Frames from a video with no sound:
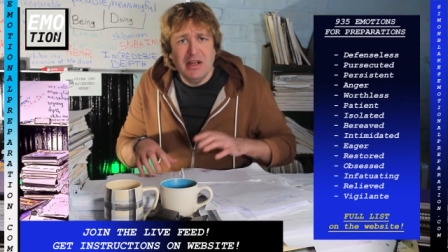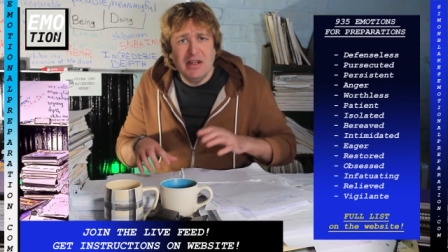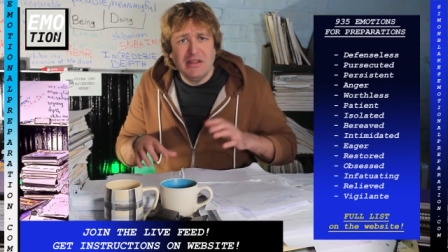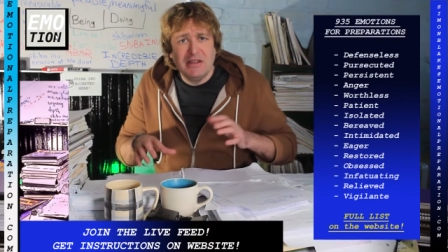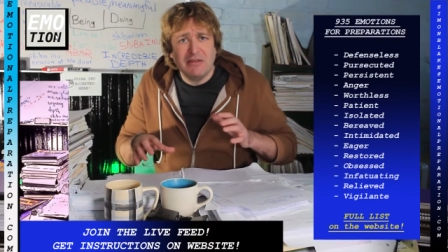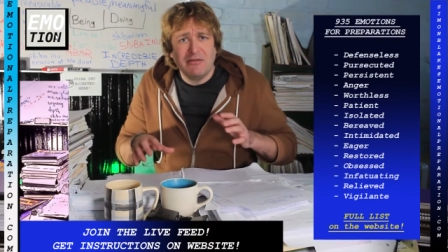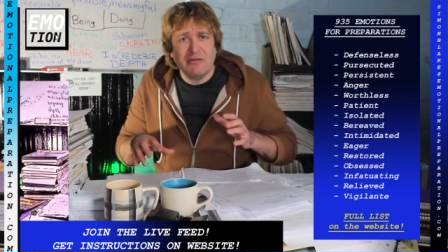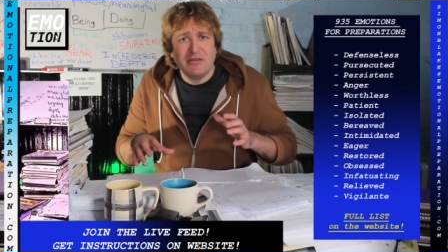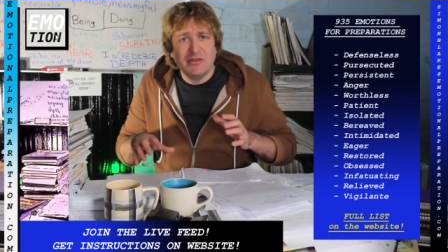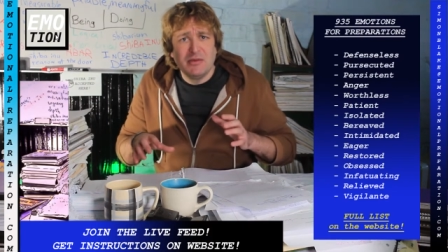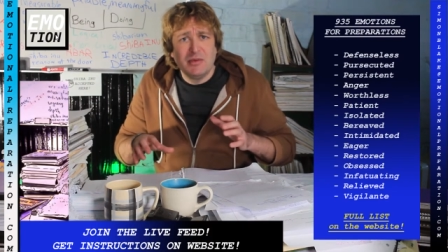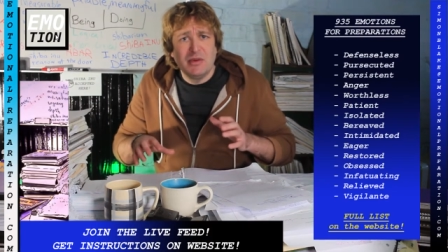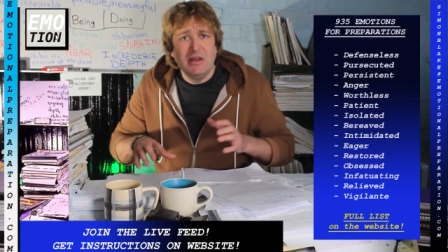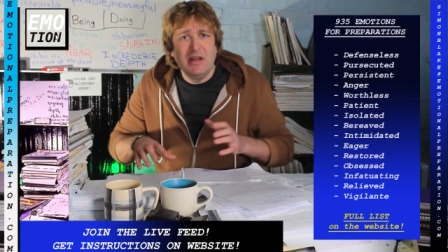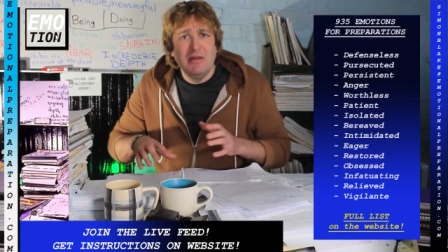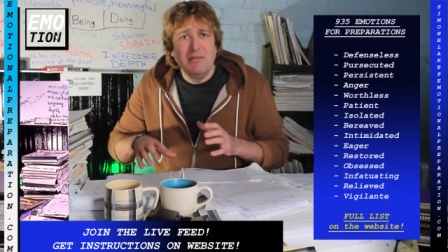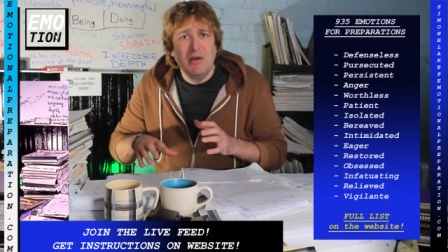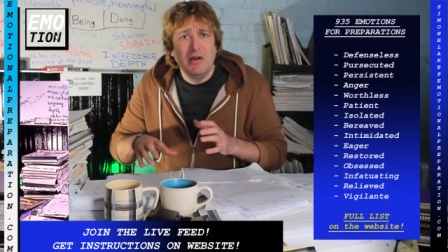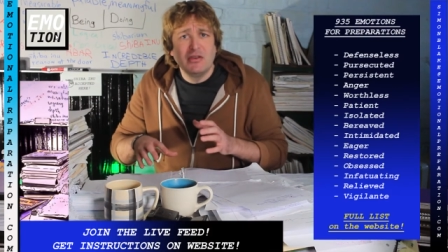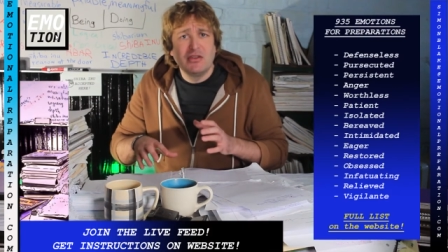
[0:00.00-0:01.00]
a difference
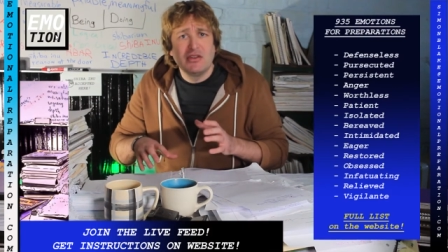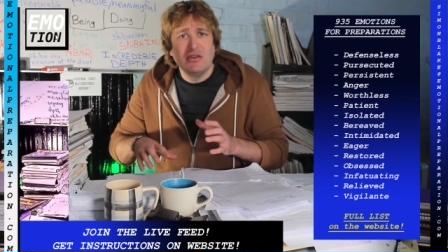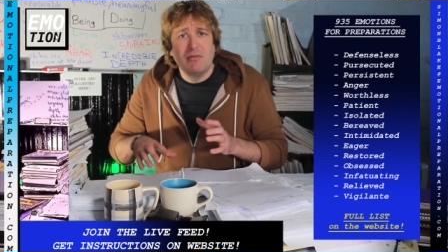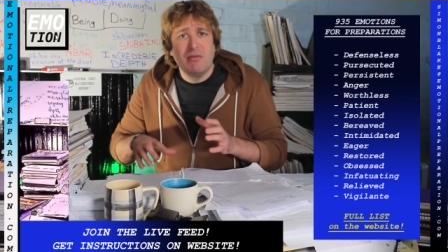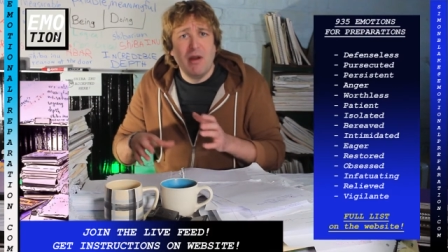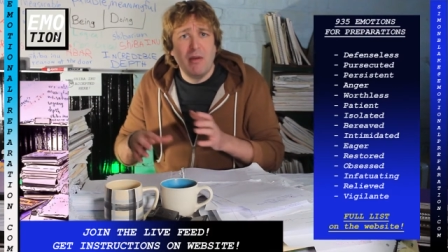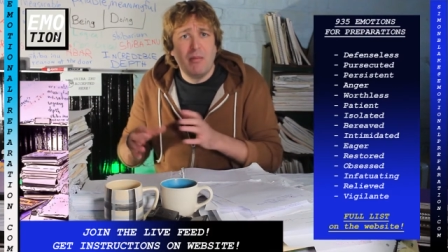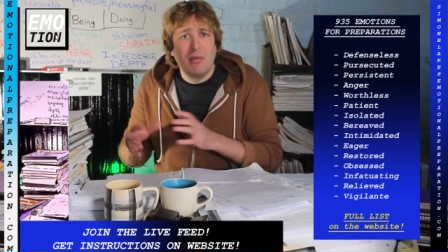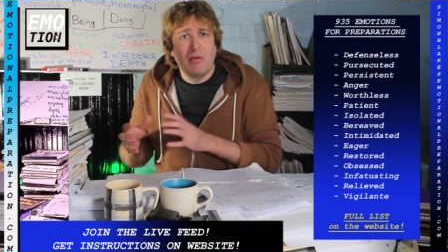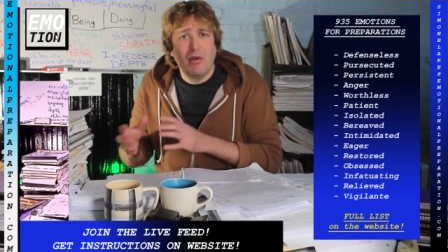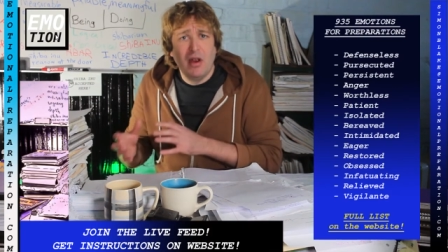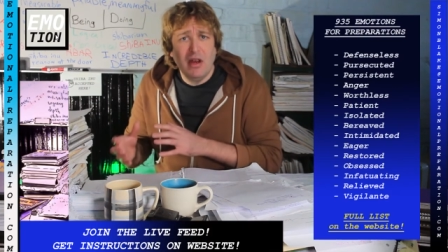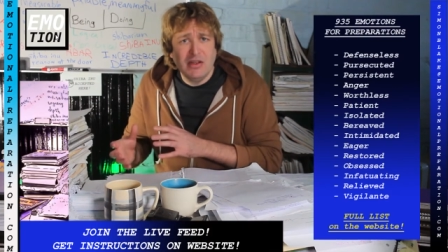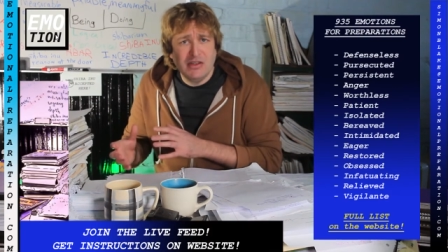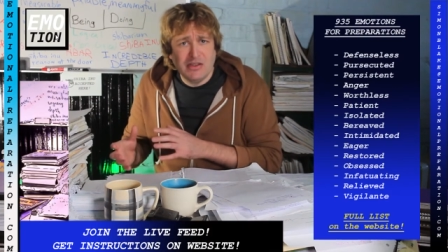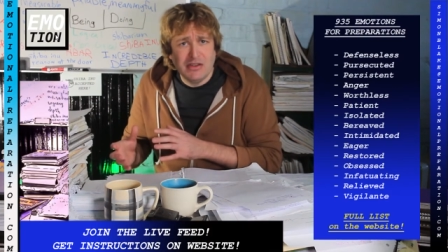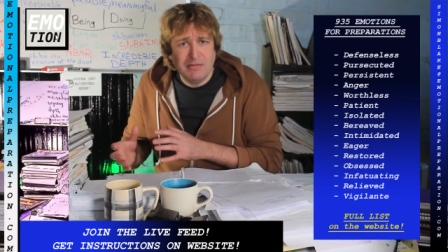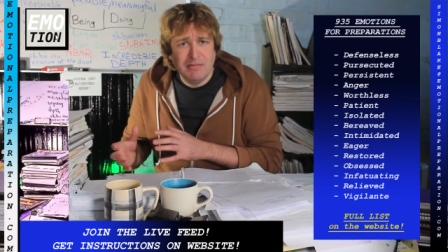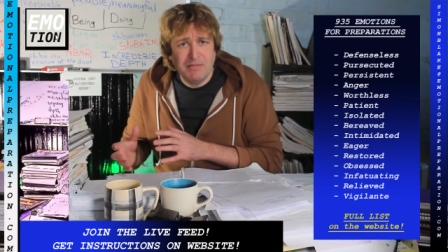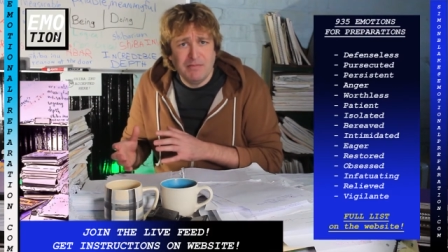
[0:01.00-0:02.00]
between emotional
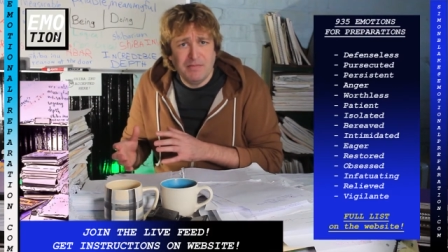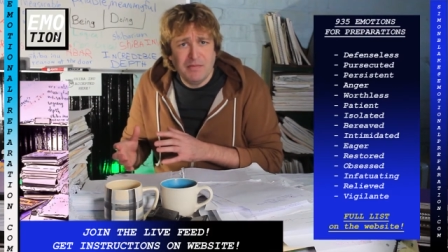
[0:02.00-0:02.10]
preparation